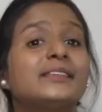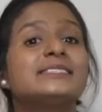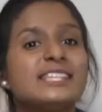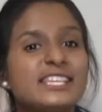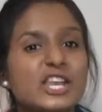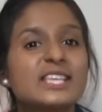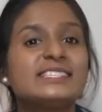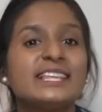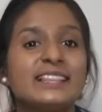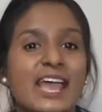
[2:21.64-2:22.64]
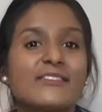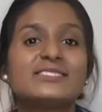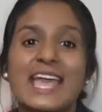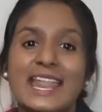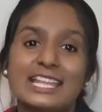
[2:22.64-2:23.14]
CJCLife
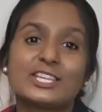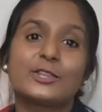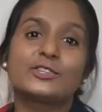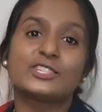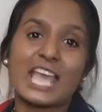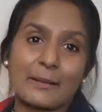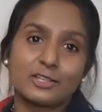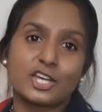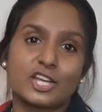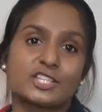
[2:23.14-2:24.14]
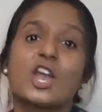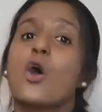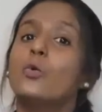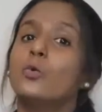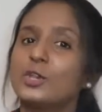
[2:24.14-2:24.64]
San Antonio Tamil Church
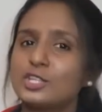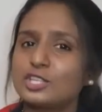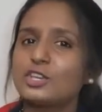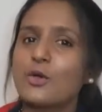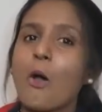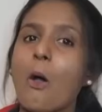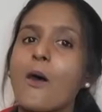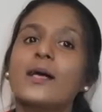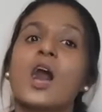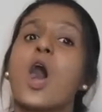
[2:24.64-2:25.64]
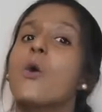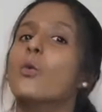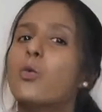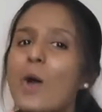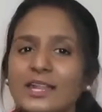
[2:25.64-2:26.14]
wishes you all a
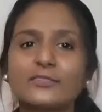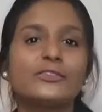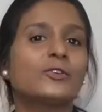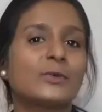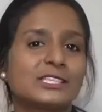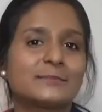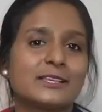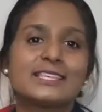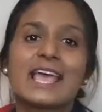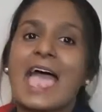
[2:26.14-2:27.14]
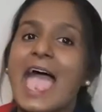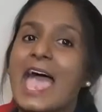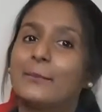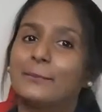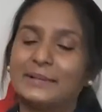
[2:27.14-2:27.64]
wonderful Christmas
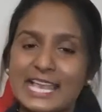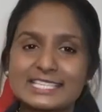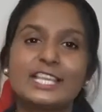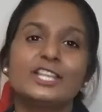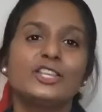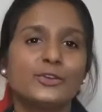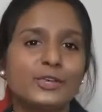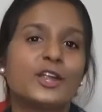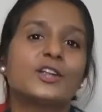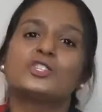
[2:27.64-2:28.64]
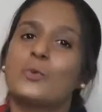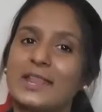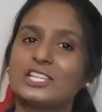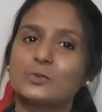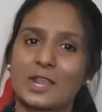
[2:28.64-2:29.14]
and a blessed New Year
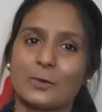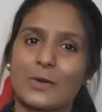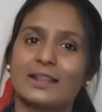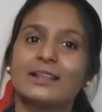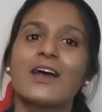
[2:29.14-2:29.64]
2021.